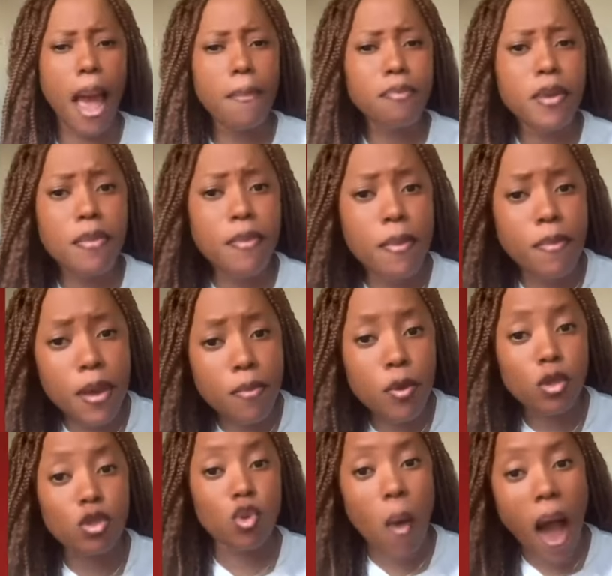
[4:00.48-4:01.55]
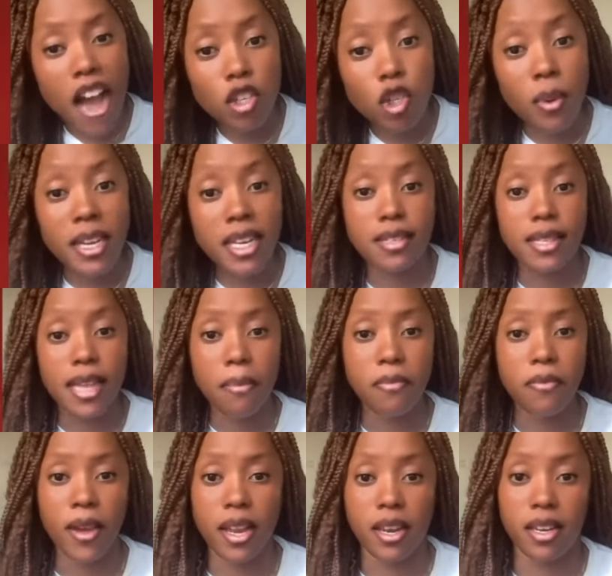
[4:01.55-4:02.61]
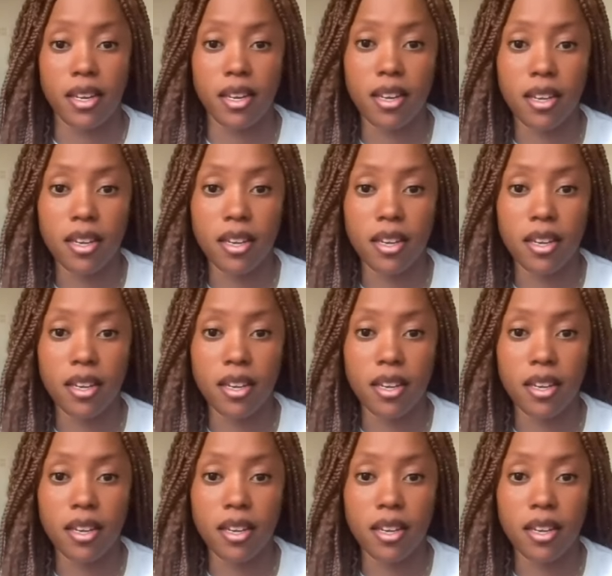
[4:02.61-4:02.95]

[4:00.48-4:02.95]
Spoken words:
MPP people too are doing the same thing?